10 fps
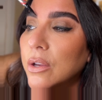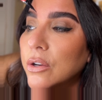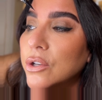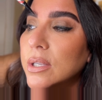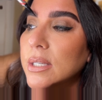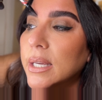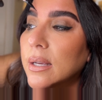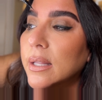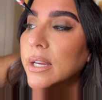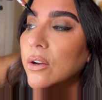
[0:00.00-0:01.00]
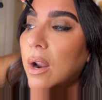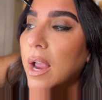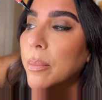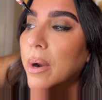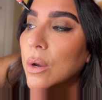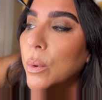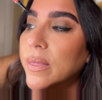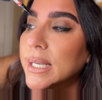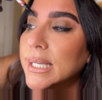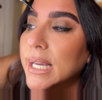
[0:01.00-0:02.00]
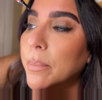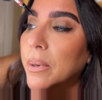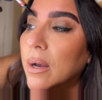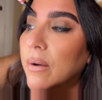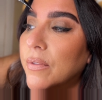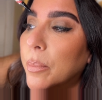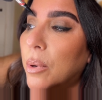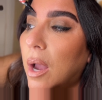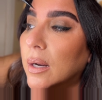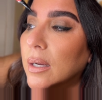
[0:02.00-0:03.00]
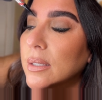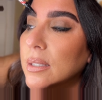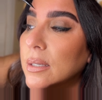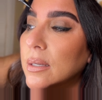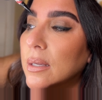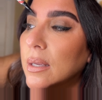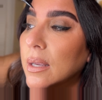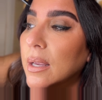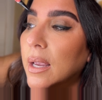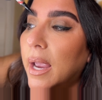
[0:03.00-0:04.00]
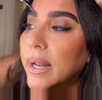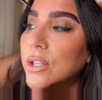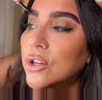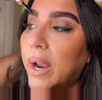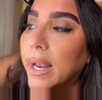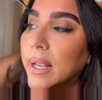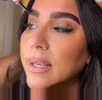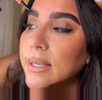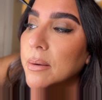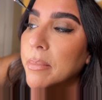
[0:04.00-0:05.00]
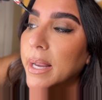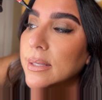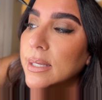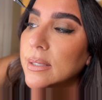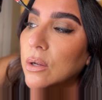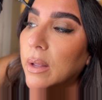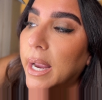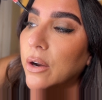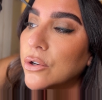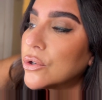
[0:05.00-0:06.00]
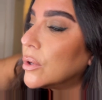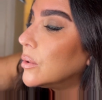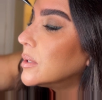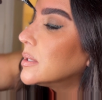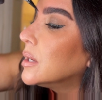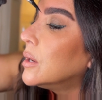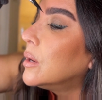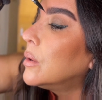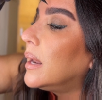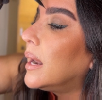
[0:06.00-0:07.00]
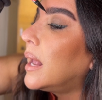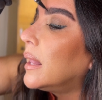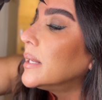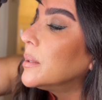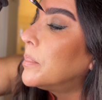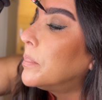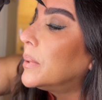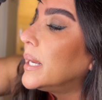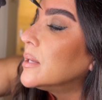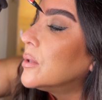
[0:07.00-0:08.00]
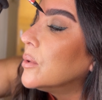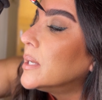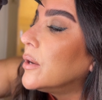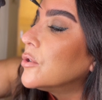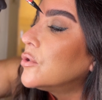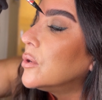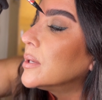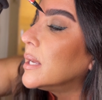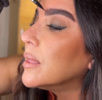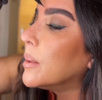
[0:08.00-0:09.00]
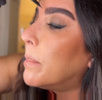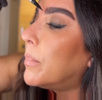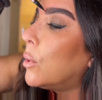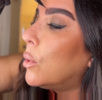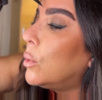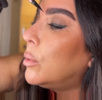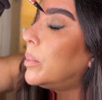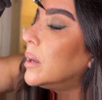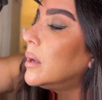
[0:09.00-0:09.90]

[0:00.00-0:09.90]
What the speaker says: you're just tickling your eyebrow with the tip of the product. And it's great because it makes these little hair strokes. And I like to place those hair strokes in the bulb